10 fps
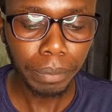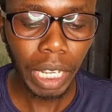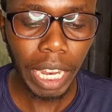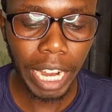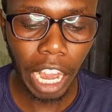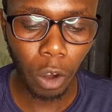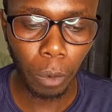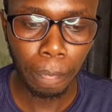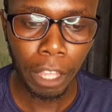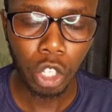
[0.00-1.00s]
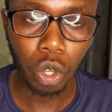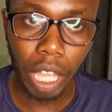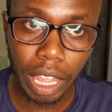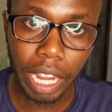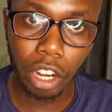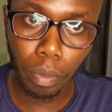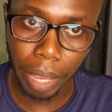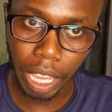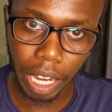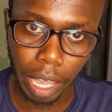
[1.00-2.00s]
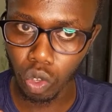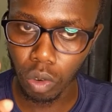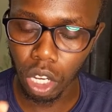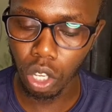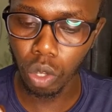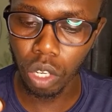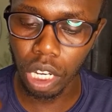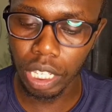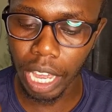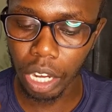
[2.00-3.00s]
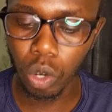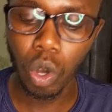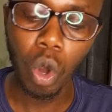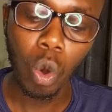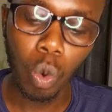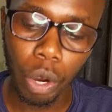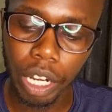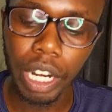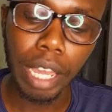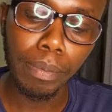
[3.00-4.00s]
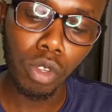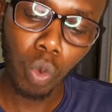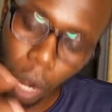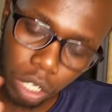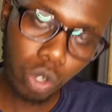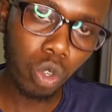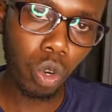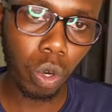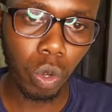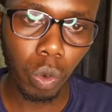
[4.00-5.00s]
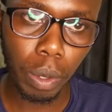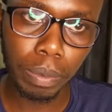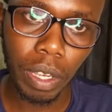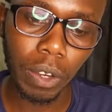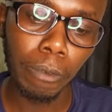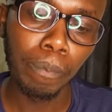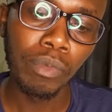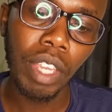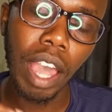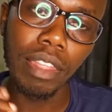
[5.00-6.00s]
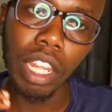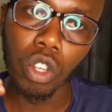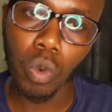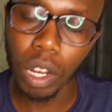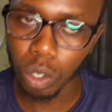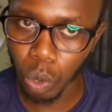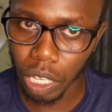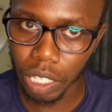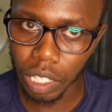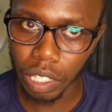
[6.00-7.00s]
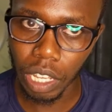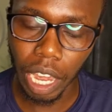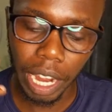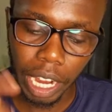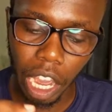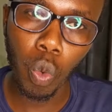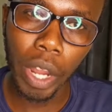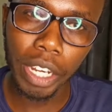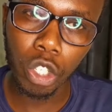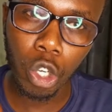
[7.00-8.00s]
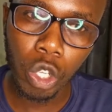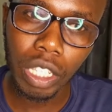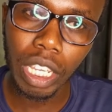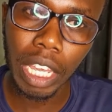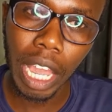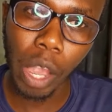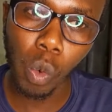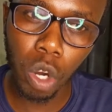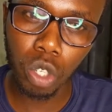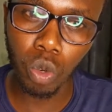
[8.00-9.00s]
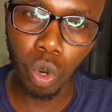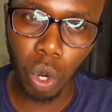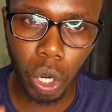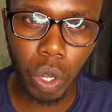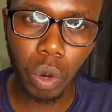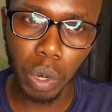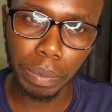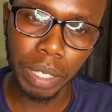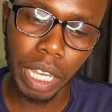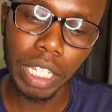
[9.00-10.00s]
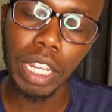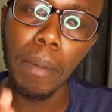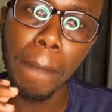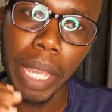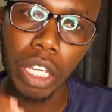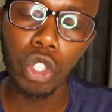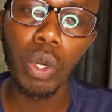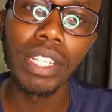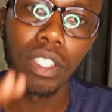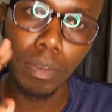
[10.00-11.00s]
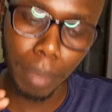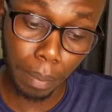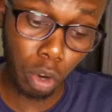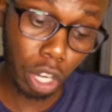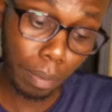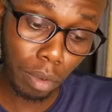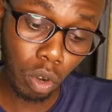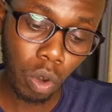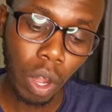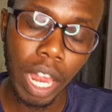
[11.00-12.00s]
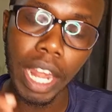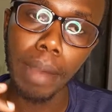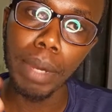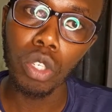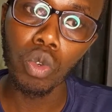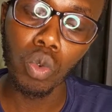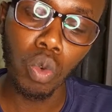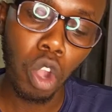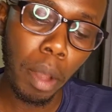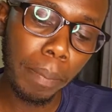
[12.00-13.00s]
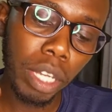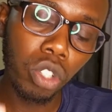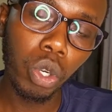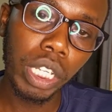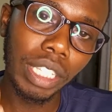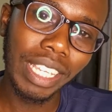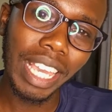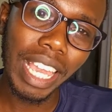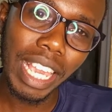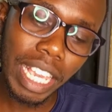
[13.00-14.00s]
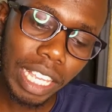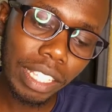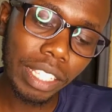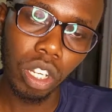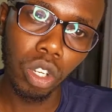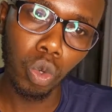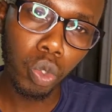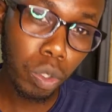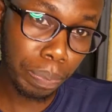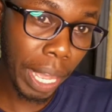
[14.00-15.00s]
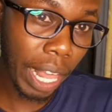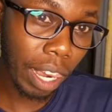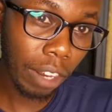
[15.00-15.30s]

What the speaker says: Now, to give that domain name, you need to decide what name you want to call your website, and then you want to register. Now, when choosing what to call your website, make sure it's memorable. Number 2, make sure it's easy to spell.